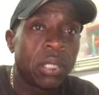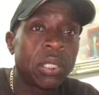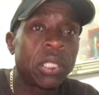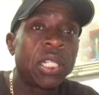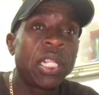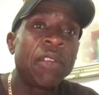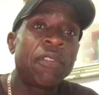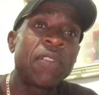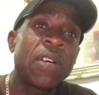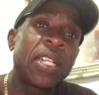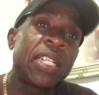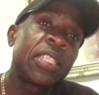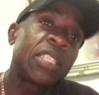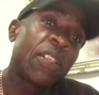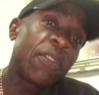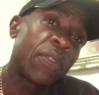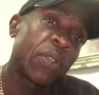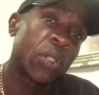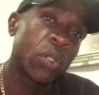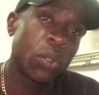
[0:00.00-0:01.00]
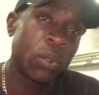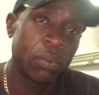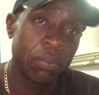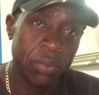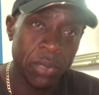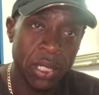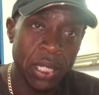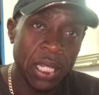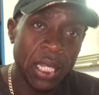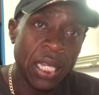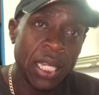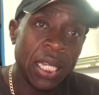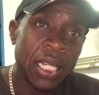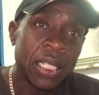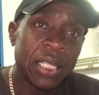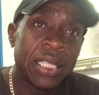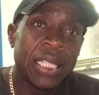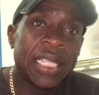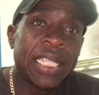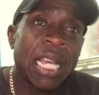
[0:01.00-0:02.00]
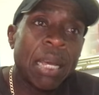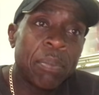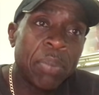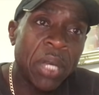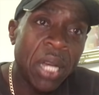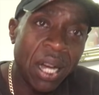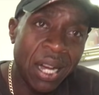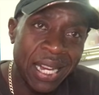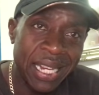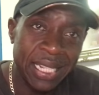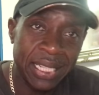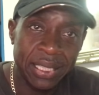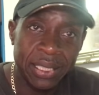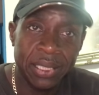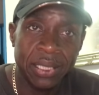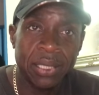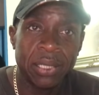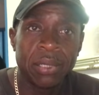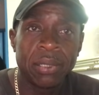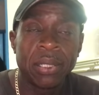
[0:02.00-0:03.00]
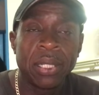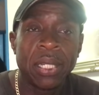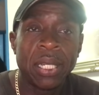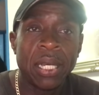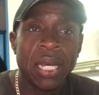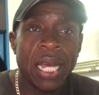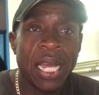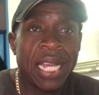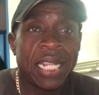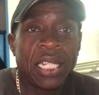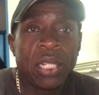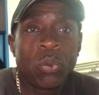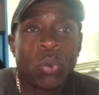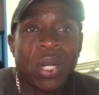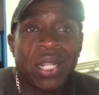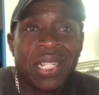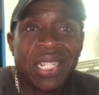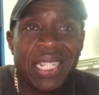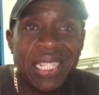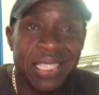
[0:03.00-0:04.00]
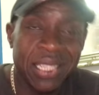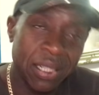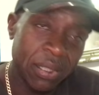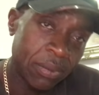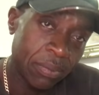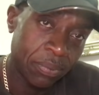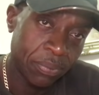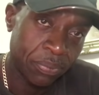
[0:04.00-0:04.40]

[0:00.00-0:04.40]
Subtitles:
The left find it difficult to get behind any one leader,